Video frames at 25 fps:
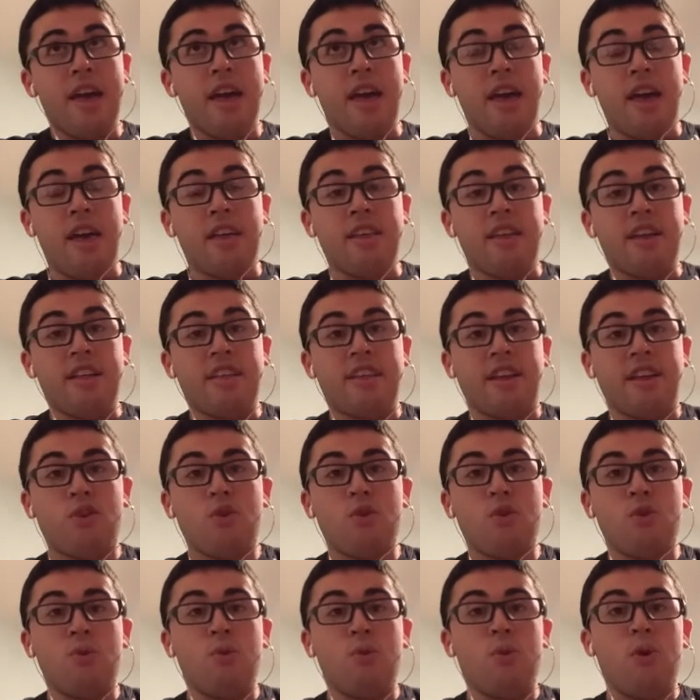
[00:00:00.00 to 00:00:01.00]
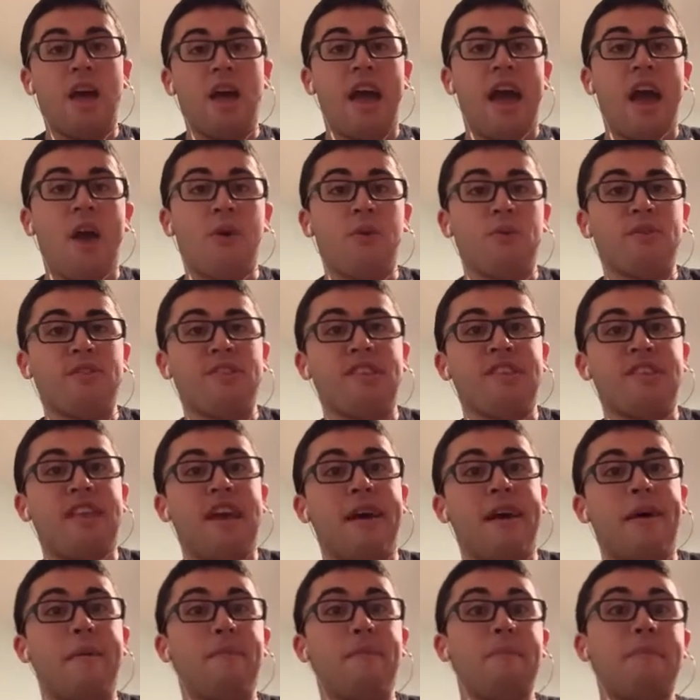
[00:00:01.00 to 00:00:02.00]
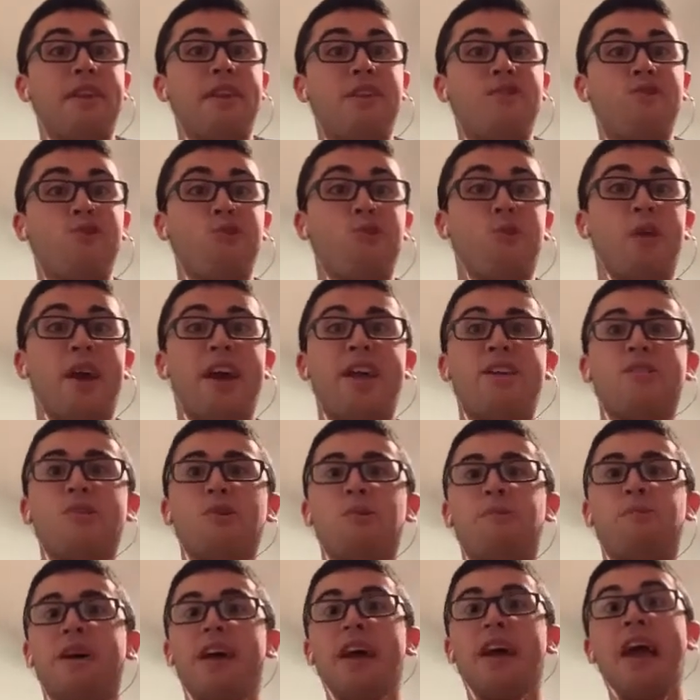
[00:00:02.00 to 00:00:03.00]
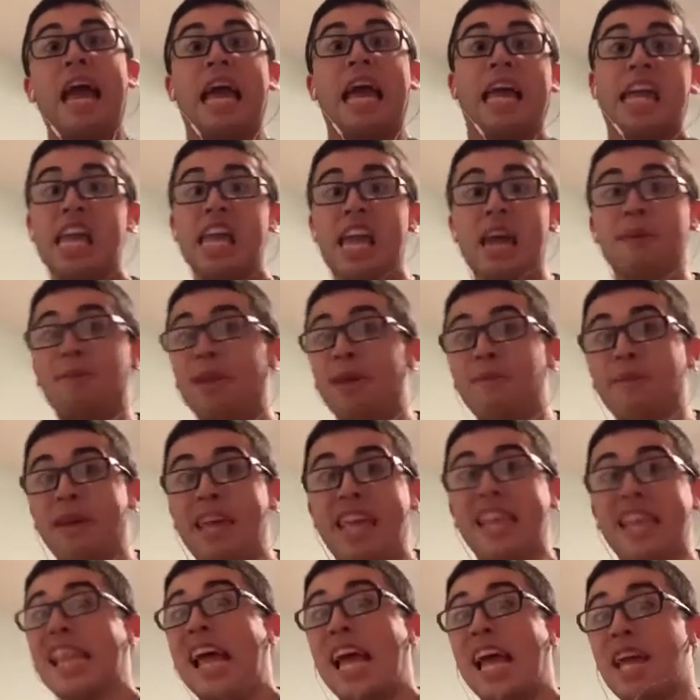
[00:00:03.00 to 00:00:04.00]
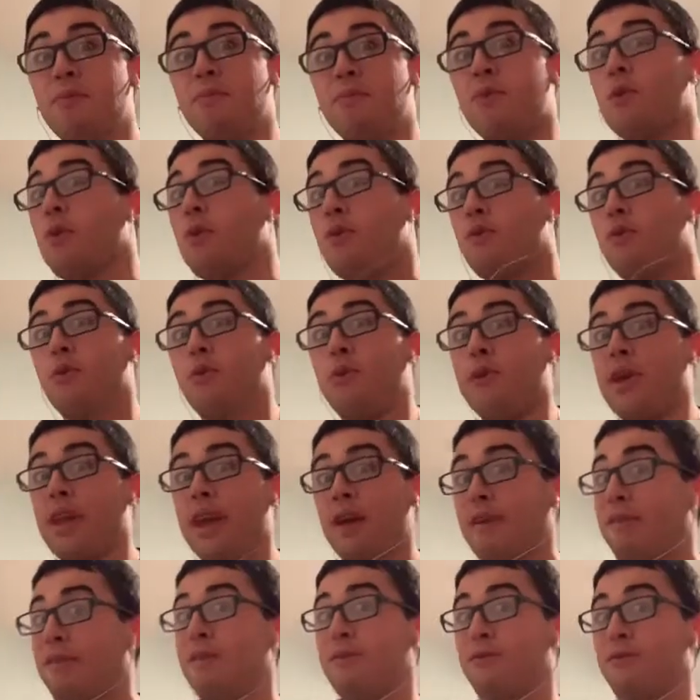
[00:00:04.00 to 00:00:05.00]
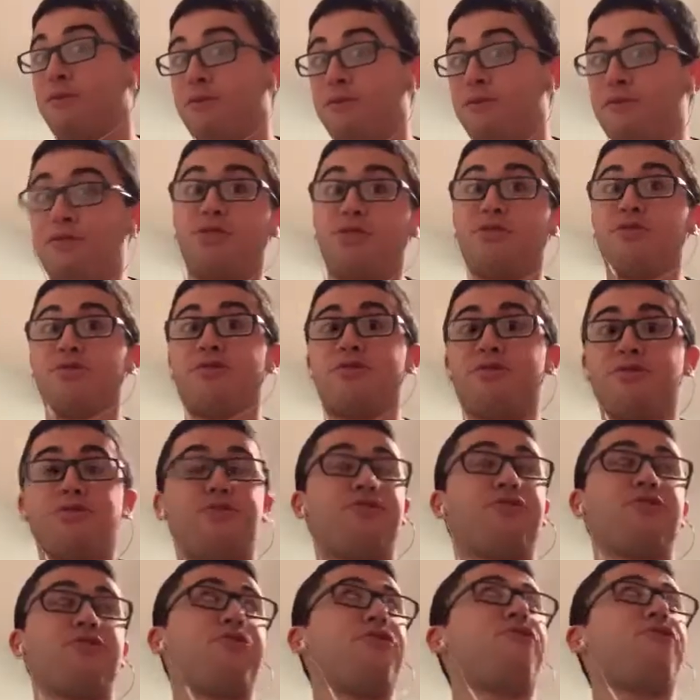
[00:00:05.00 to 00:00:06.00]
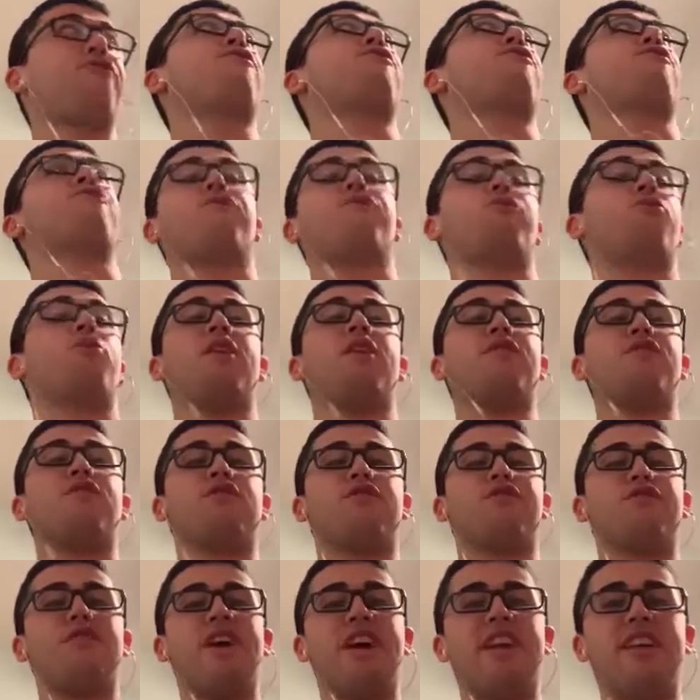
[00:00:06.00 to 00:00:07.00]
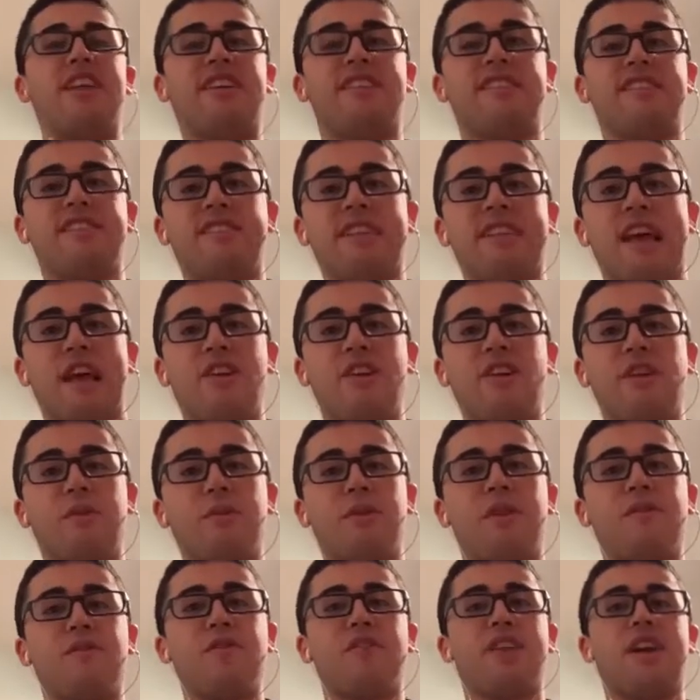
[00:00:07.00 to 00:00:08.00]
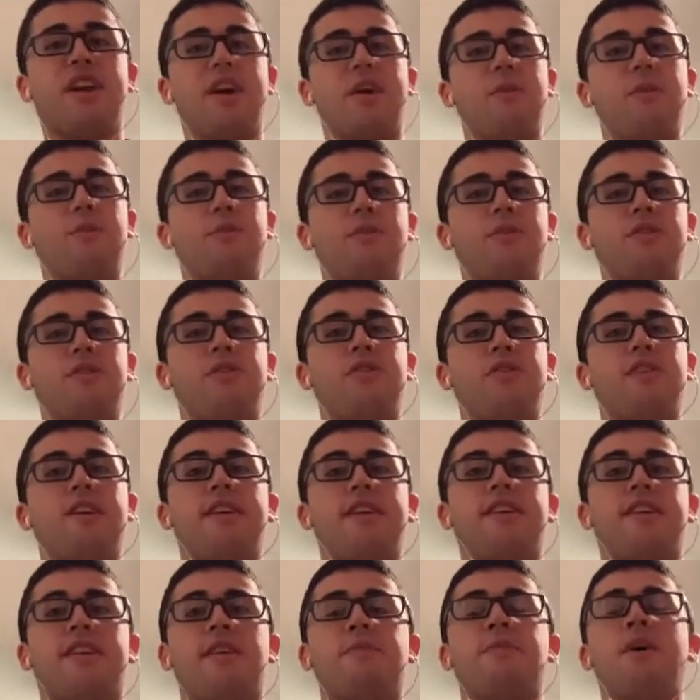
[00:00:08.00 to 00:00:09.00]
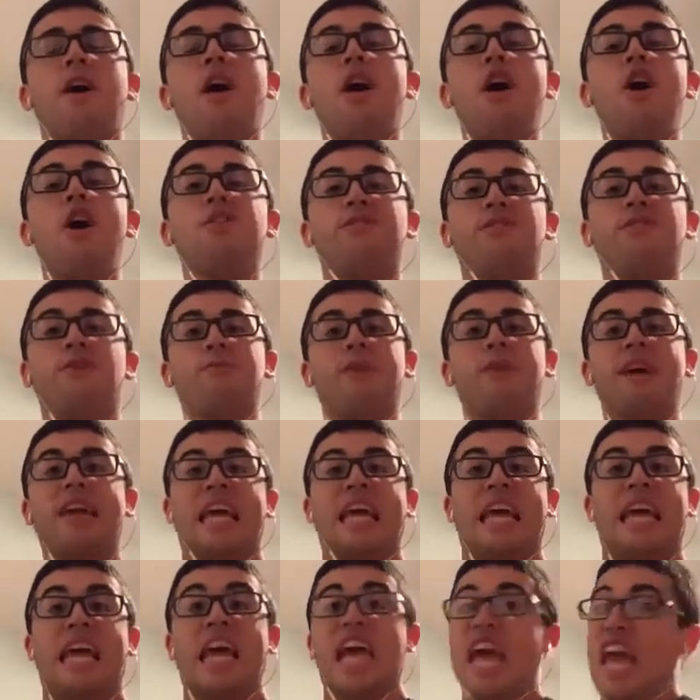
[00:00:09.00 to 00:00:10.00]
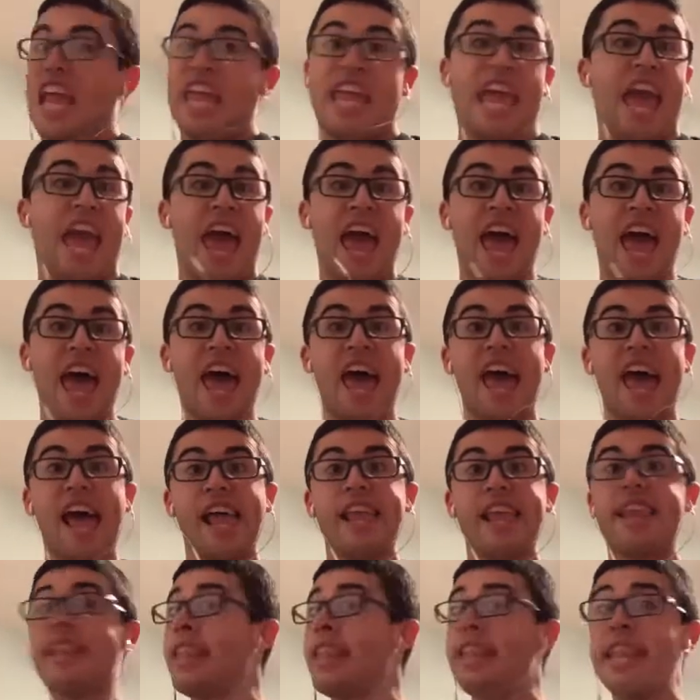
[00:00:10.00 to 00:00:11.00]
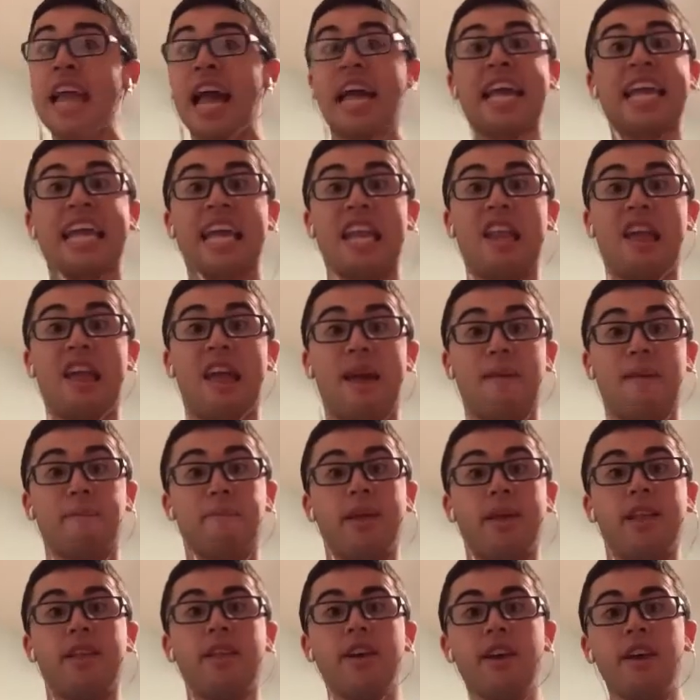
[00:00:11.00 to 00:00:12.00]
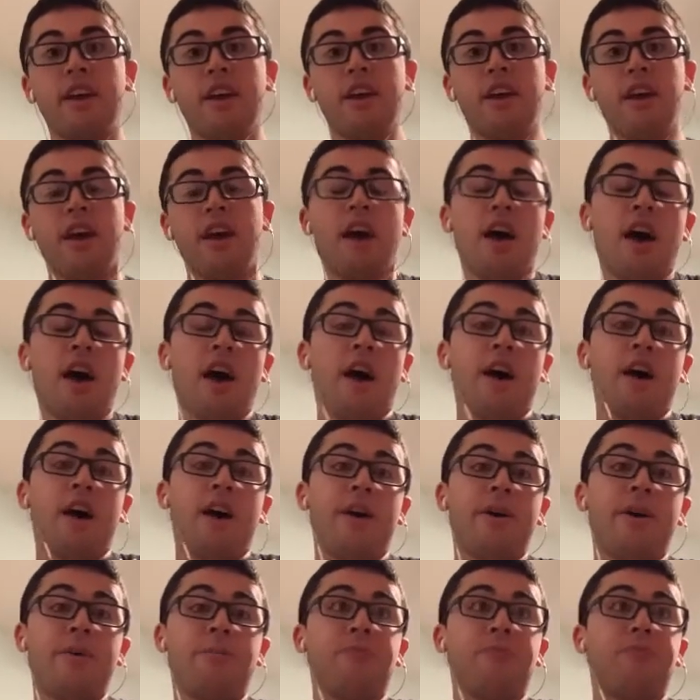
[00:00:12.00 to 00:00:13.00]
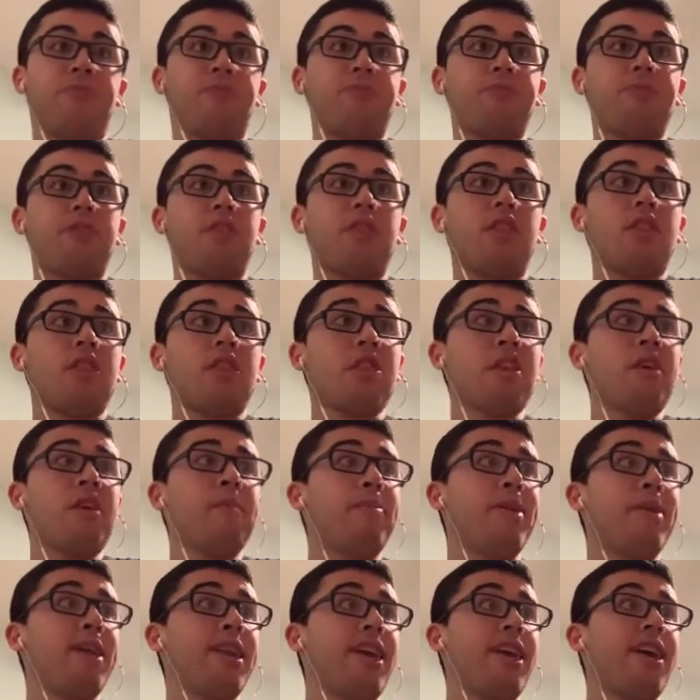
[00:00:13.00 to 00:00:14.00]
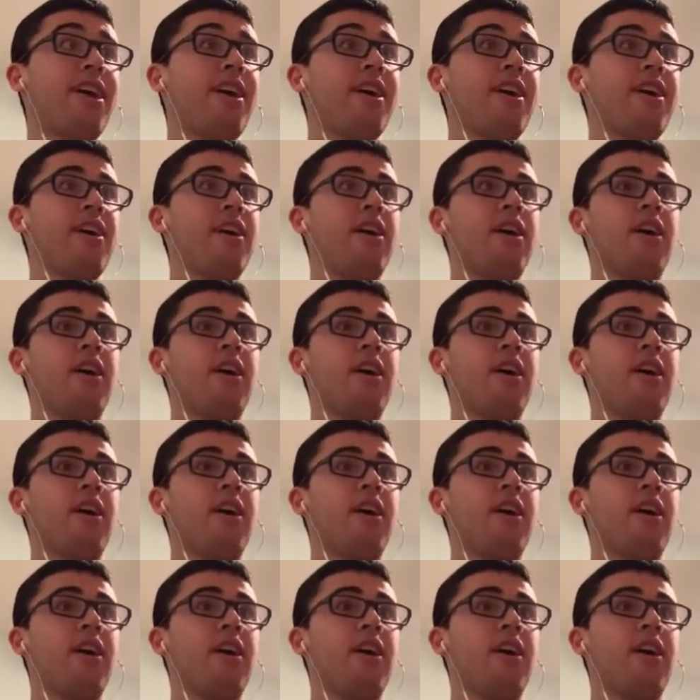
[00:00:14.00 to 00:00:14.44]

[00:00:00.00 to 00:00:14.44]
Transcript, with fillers: and it's like two hours and 10 minutes away. So I'm like, yeah, I'm not making that commute every week, every whatever Friday, Saturday, whatever day I decided to come. So I'm like, yeah, not gonna happen. Um, but yeah,